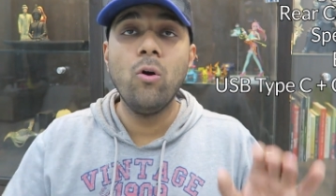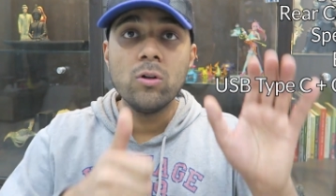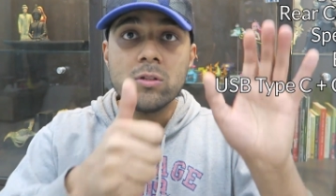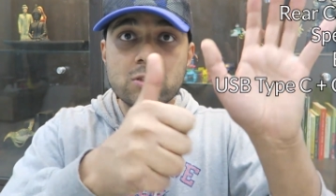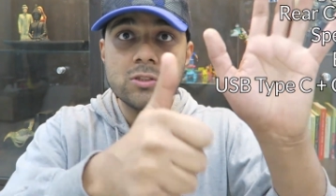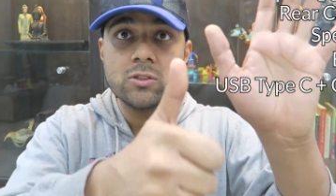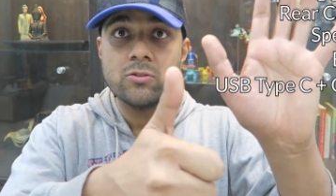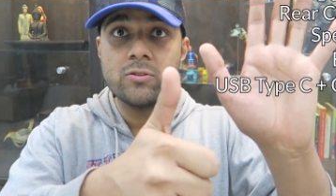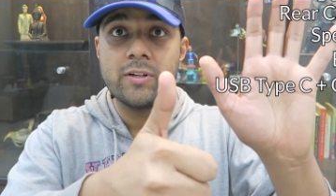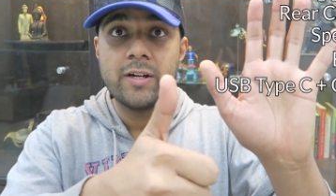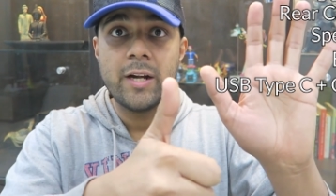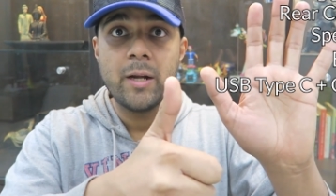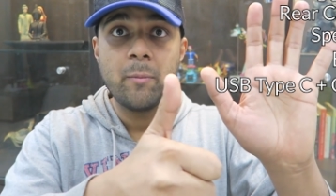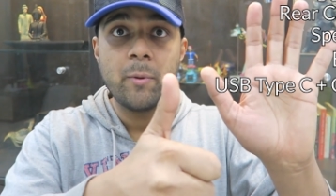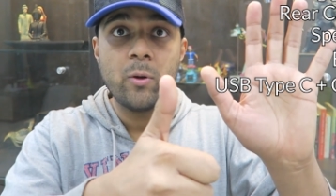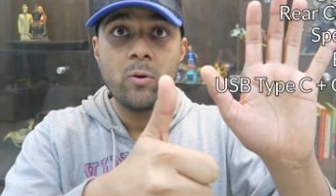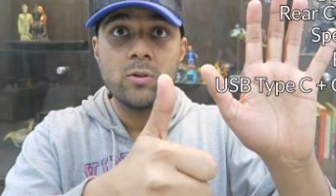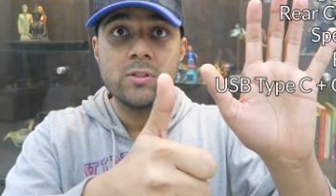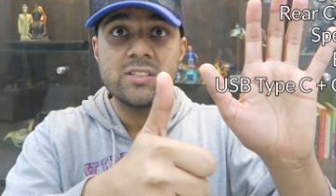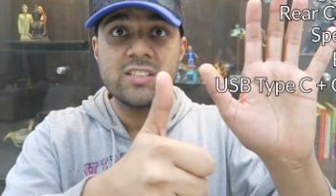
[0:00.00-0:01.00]
Also, the
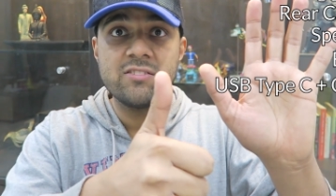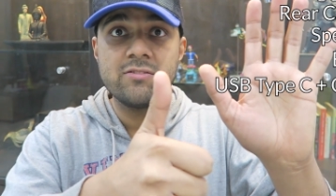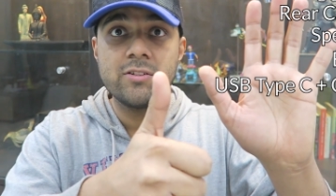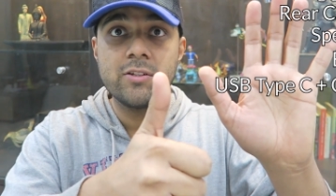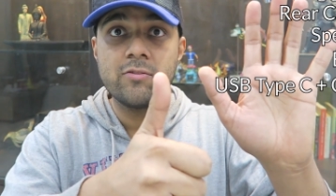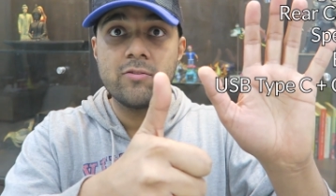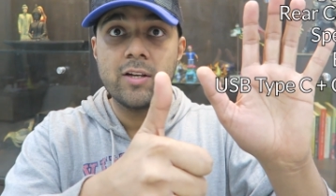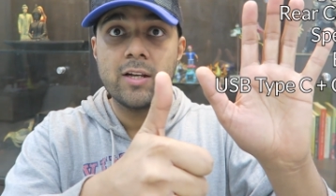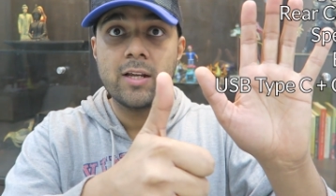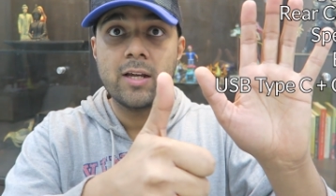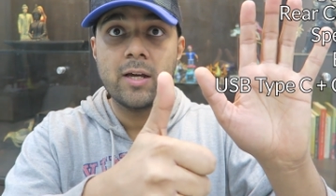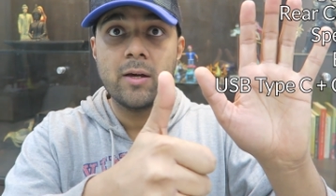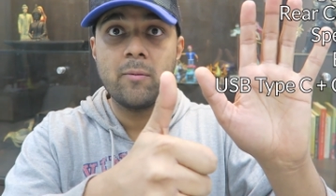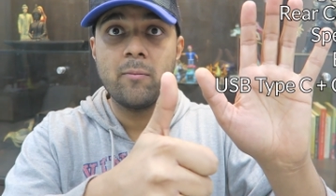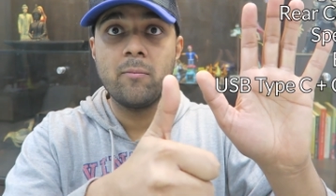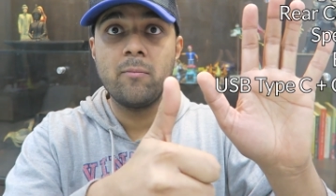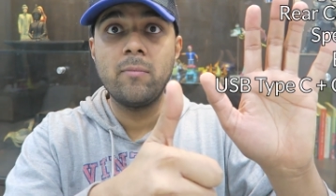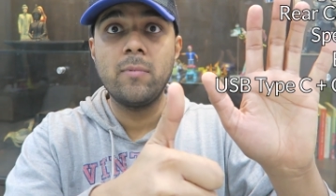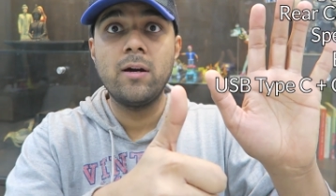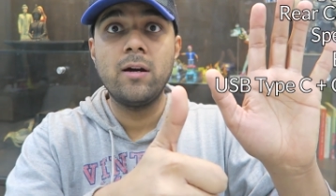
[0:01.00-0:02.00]
Redmi Note 7 will
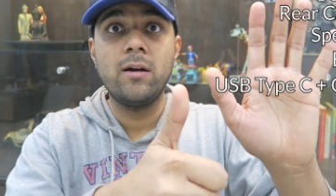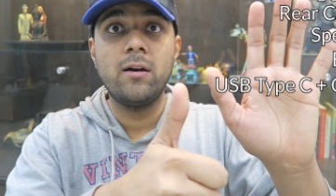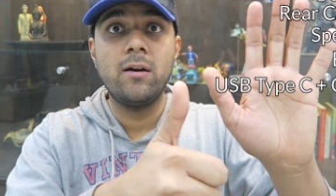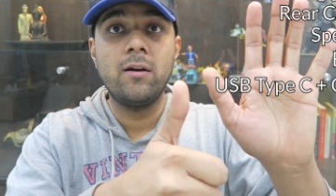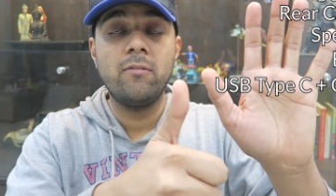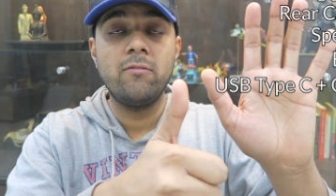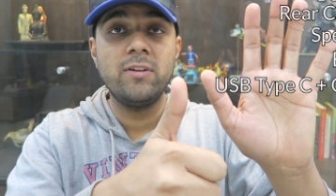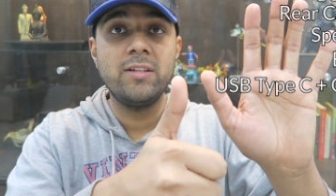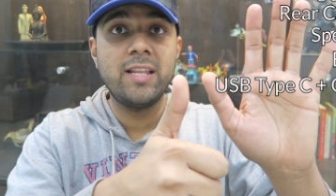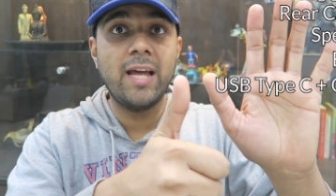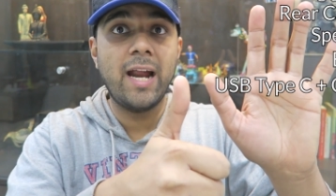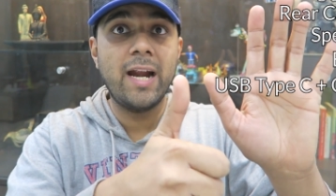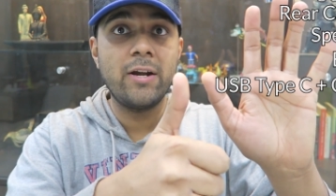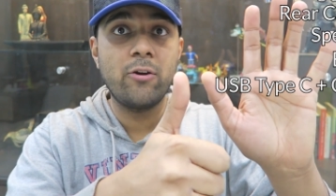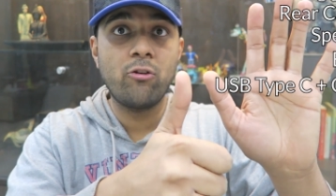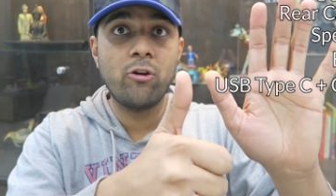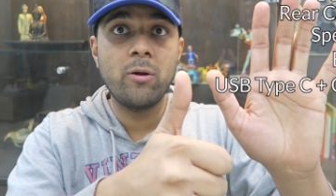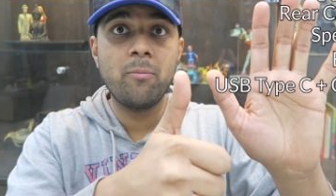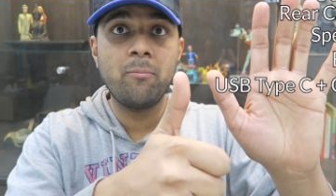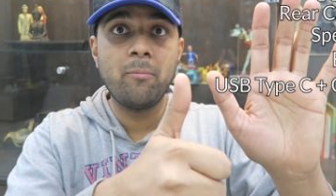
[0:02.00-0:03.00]
come with
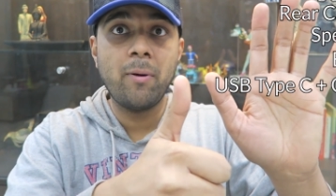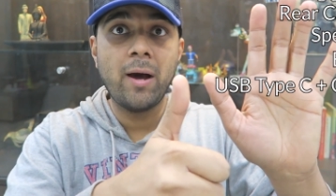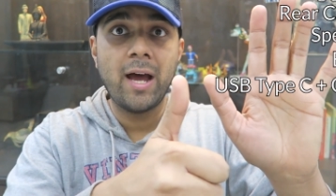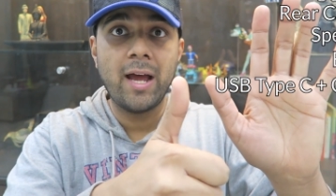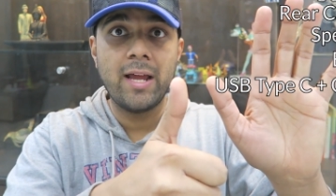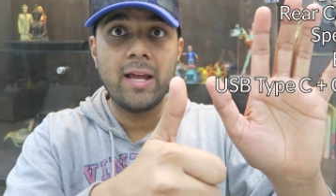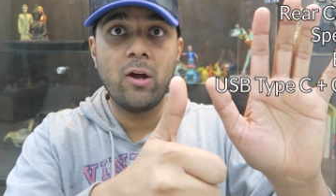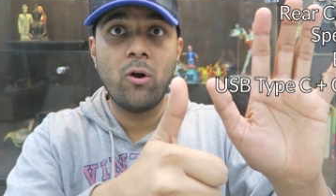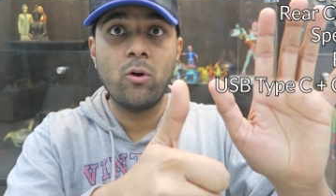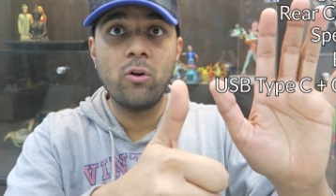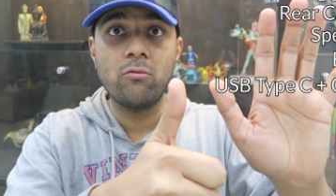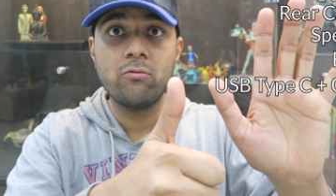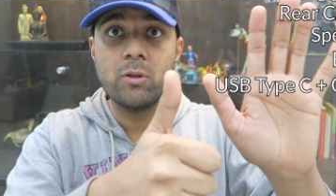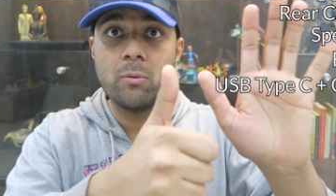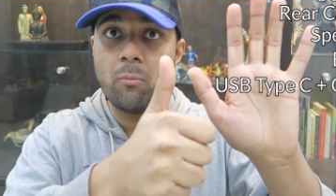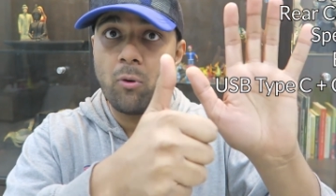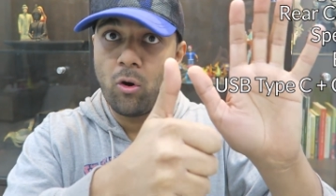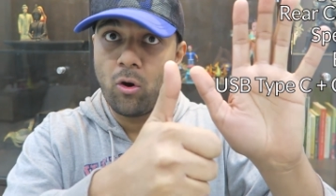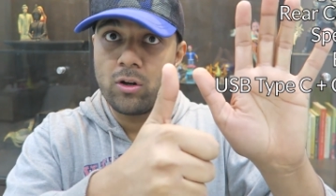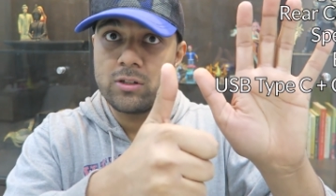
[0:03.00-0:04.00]
Android Pie out of
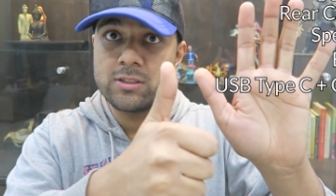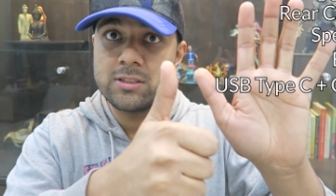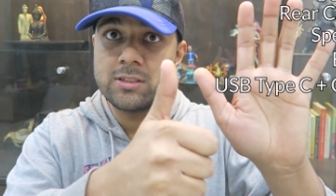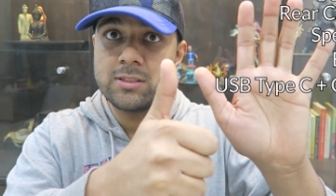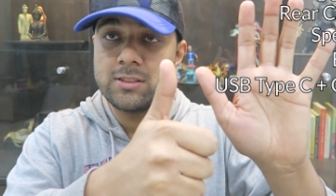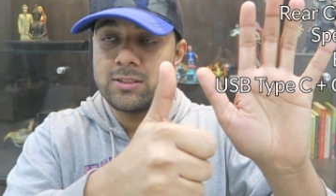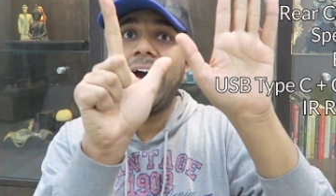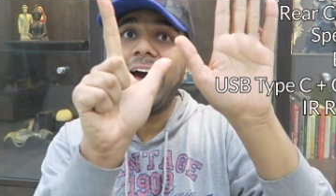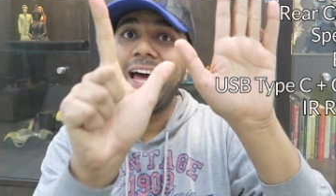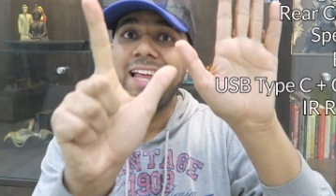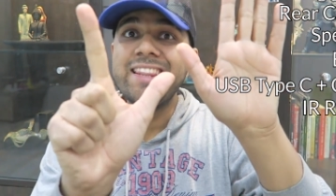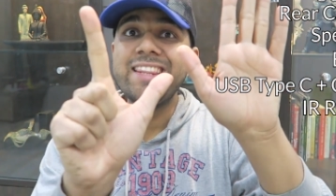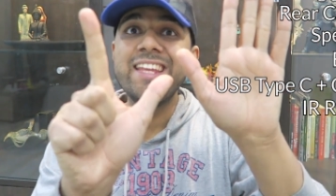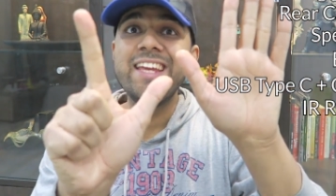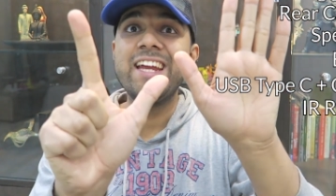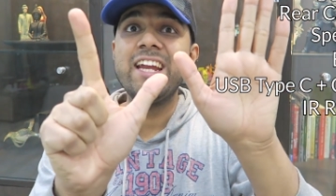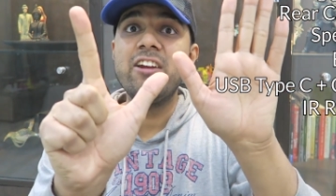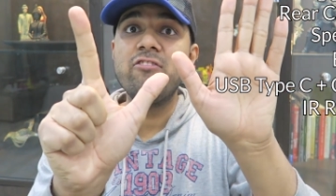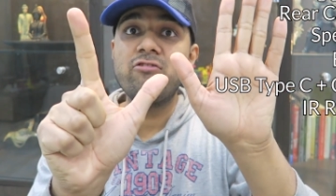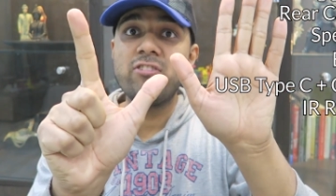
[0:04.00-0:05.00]
the box and
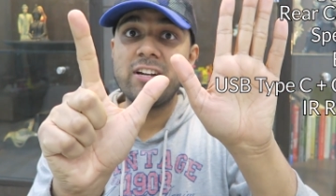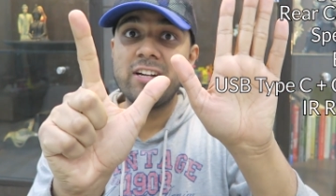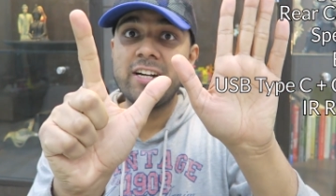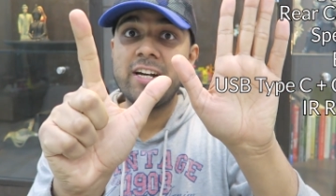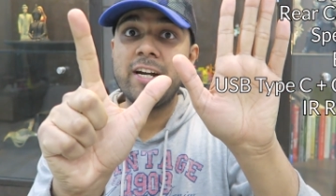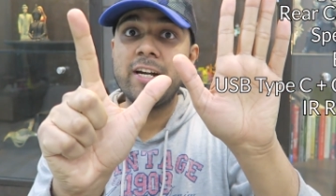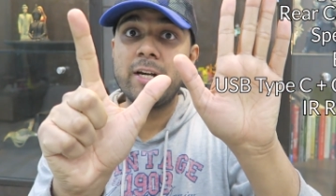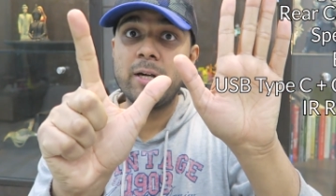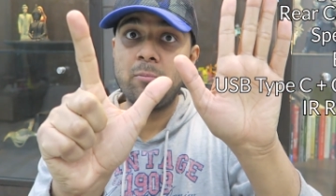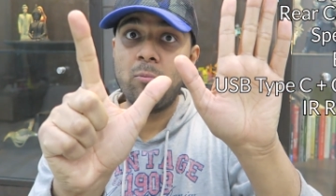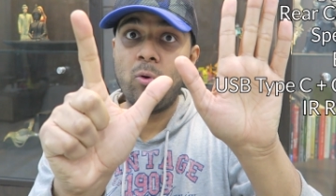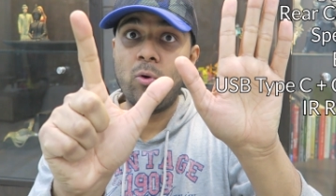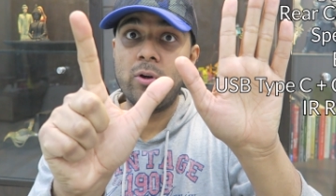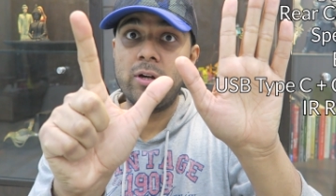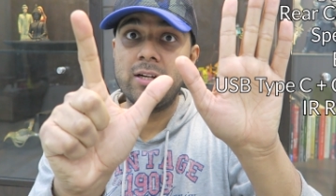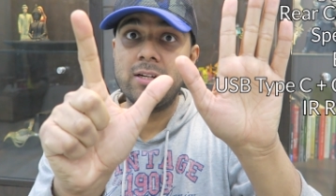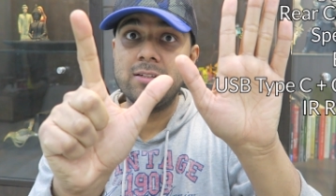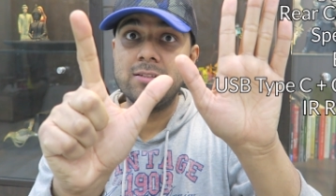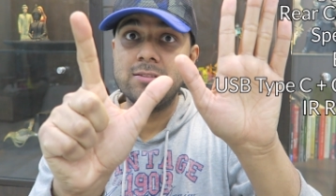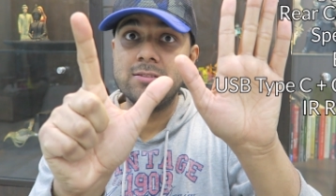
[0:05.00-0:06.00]
the infrared
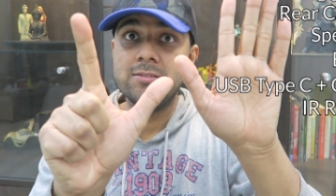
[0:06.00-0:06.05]
remote.